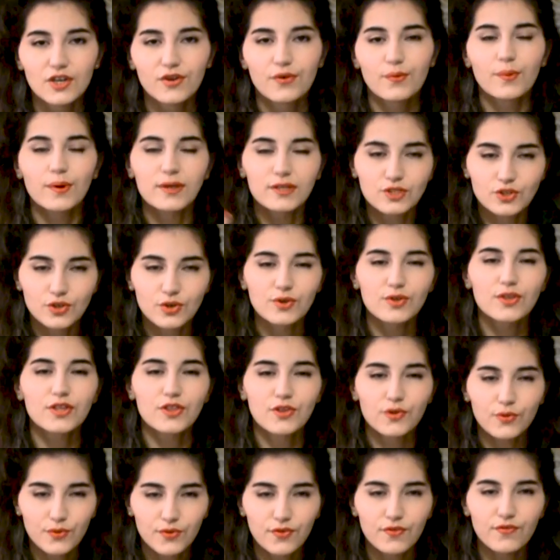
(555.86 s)
while scrolling
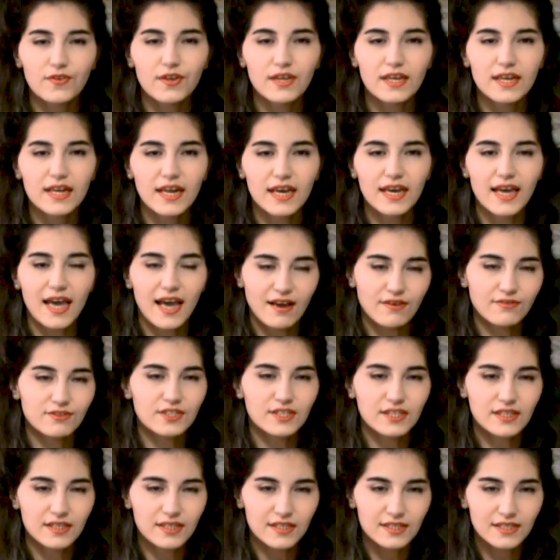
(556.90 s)
through the feed, I have
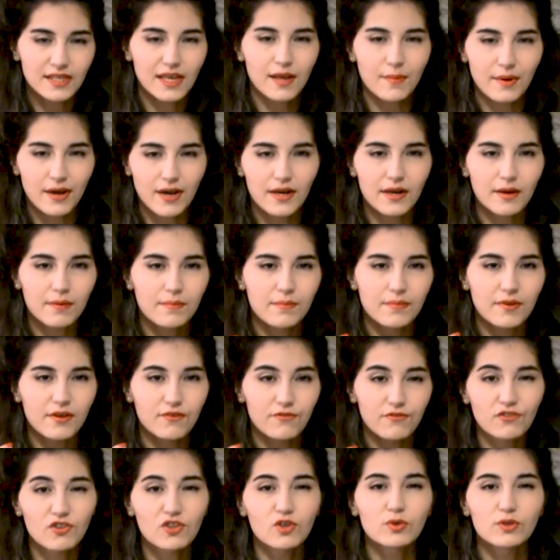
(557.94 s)
seen the same item a
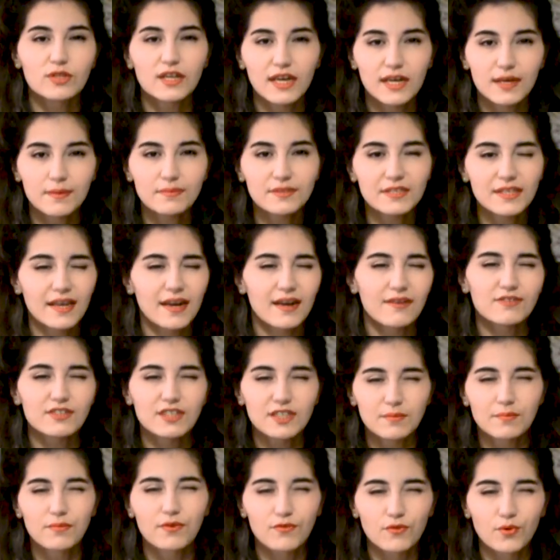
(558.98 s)
few times that I've
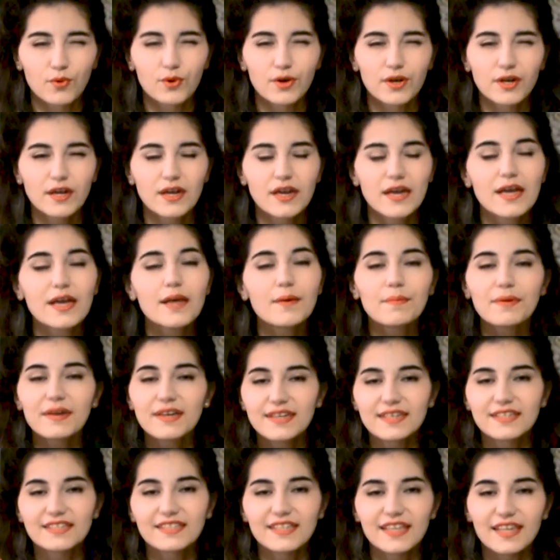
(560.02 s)
seen before
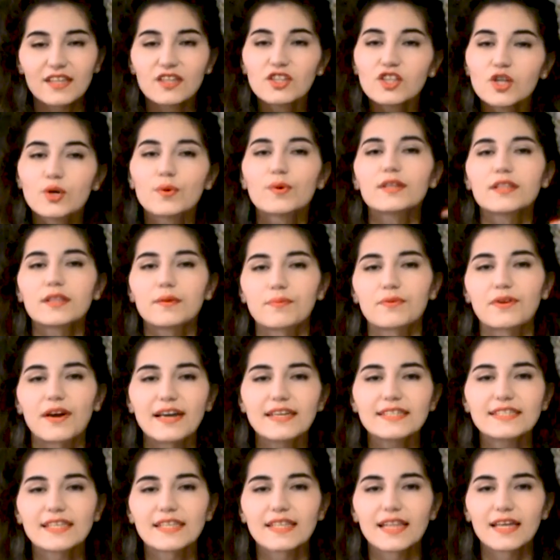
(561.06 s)
because they lowered the
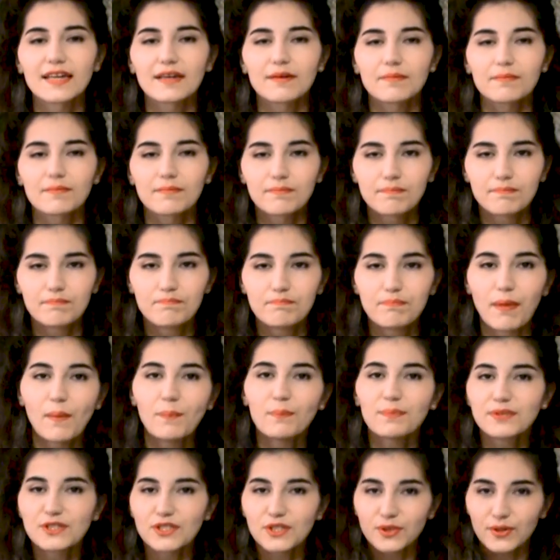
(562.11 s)
price, and that
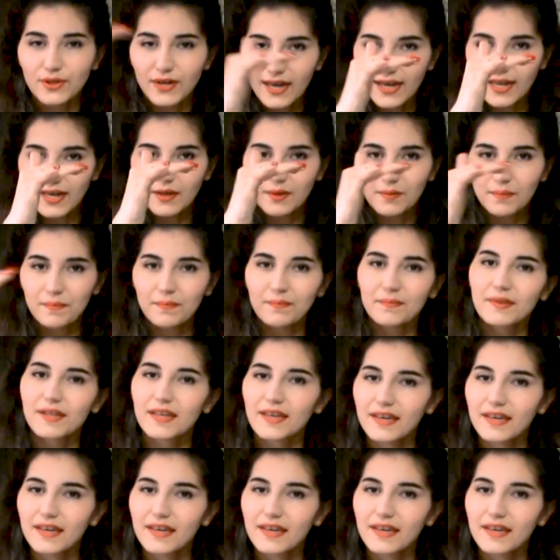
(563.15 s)
bumps your item